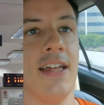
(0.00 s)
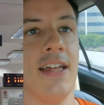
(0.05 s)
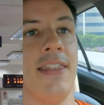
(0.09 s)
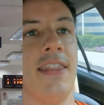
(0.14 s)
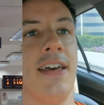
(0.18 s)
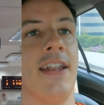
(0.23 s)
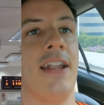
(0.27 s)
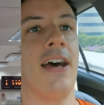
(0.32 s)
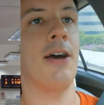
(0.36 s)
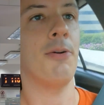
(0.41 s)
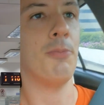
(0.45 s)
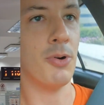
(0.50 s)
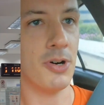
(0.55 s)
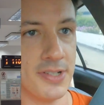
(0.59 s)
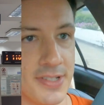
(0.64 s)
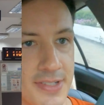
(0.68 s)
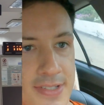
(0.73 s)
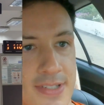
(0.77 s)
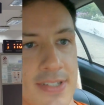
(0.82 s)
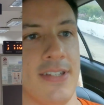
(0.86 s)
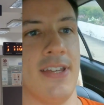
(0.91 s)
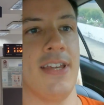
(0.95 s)
that I
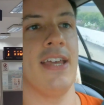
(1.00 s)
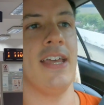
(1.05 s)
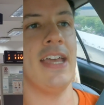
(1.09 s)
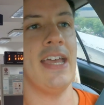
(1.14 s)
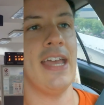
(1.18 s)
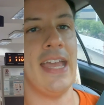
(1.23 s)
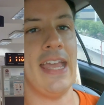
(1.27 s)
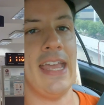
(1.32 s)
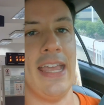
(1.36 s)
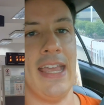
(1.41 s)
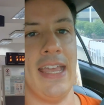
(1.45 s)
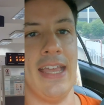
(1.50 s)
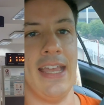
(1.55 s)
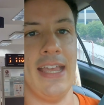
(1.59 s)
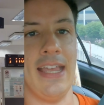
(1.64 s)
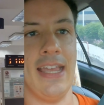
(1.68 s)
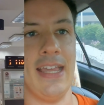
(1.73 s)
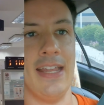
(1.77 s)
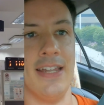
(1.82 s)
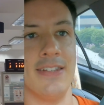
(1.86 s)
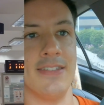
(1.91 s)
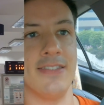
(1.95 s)
was
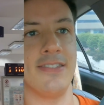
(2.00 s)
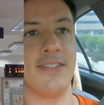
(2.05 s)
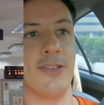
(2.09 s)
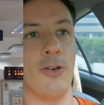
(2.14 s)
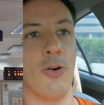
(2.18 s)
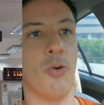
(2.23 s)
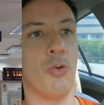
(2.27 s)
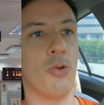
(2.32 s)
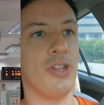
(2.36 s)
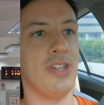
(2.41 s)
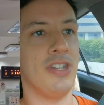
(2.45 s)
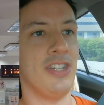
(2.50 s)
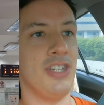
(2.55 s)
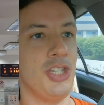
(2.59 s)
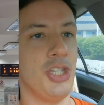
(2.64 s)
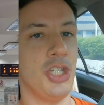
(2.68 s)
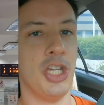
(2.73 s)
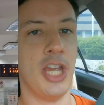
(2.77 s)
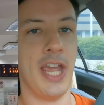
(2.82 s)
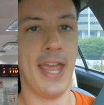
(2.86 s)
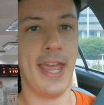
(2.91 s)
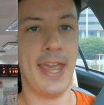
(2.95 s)
in zone
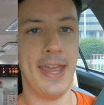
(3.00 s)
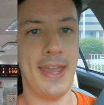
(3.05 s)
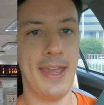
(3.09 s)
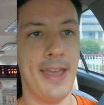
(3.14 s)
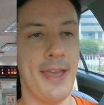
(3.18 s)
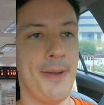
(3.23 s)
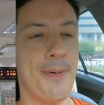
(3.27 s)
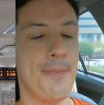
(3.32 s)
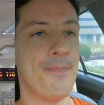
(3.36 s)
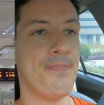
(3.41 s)
J.